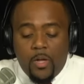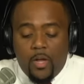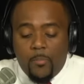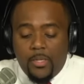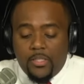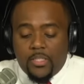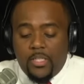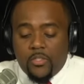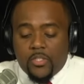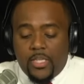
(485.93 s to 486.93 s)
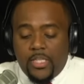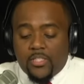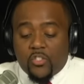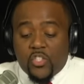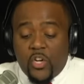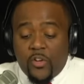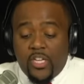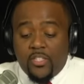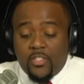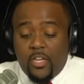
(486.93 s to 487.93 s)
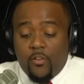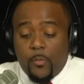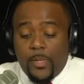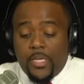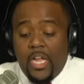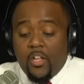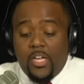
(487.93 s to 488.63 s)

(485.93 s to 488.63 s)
militants against the Syrian government,